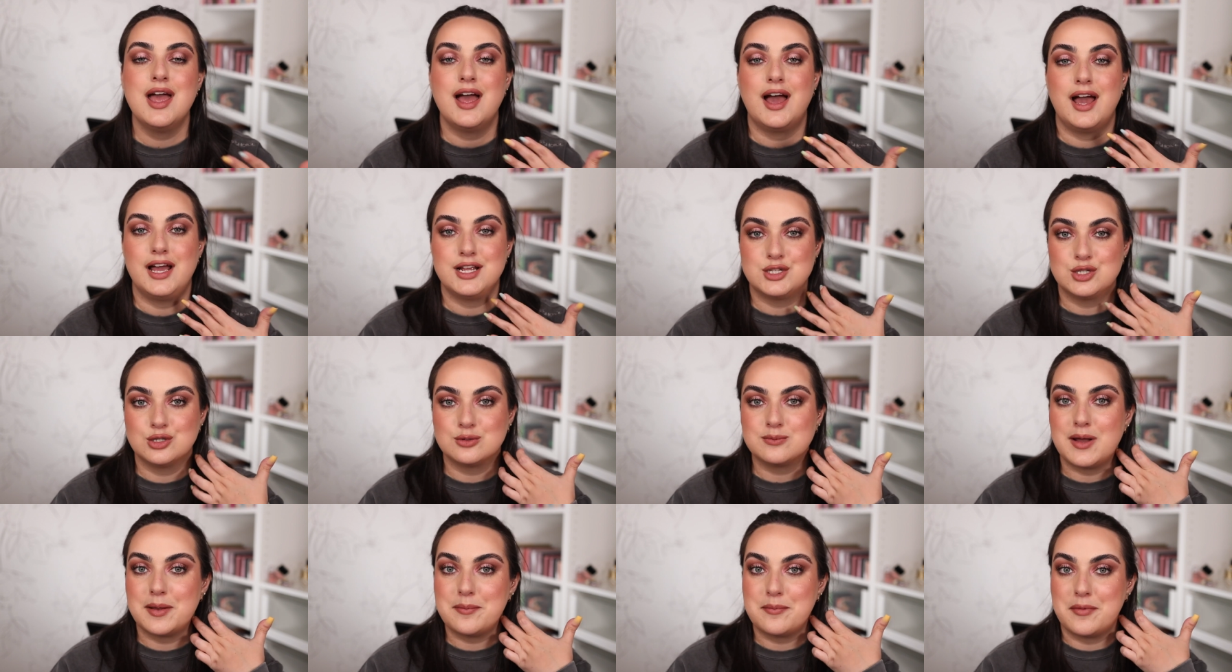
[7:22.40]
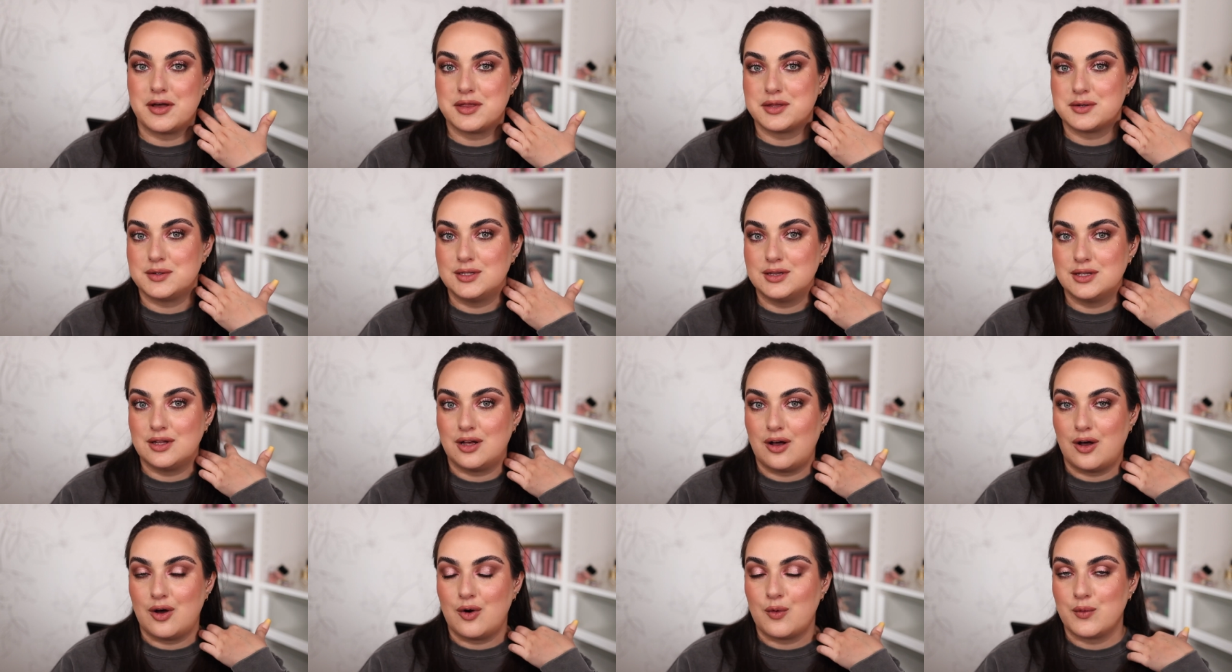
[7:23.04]
I took my
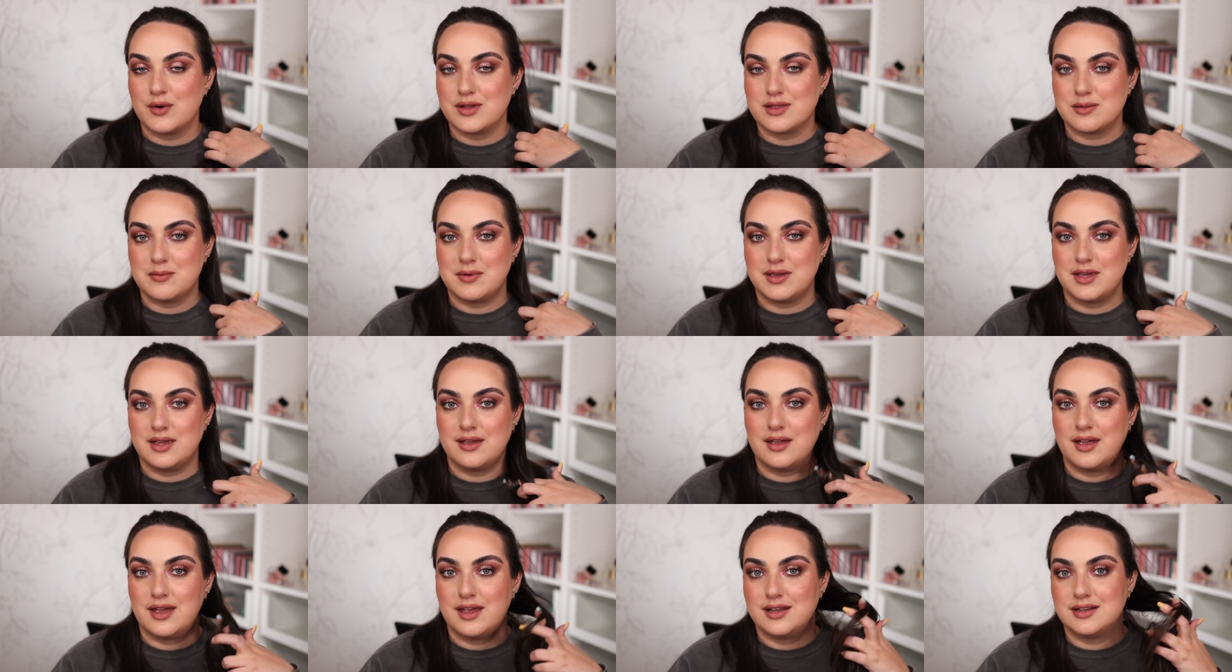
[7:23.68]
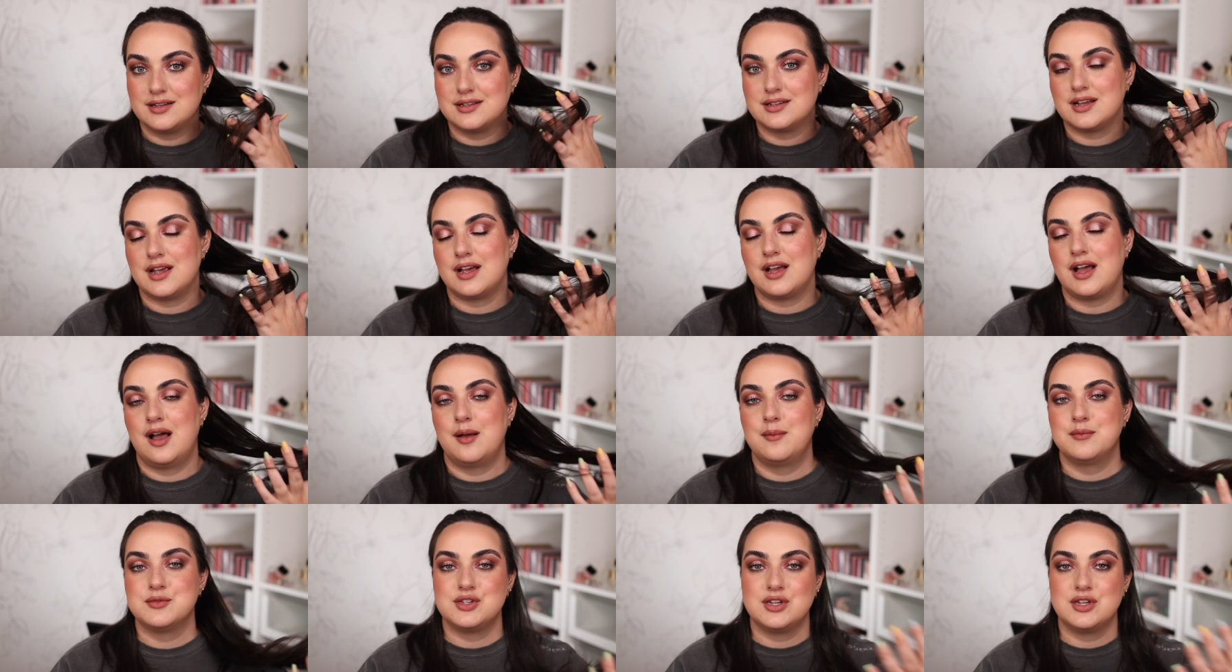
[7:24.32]
mother-in-law with me and um,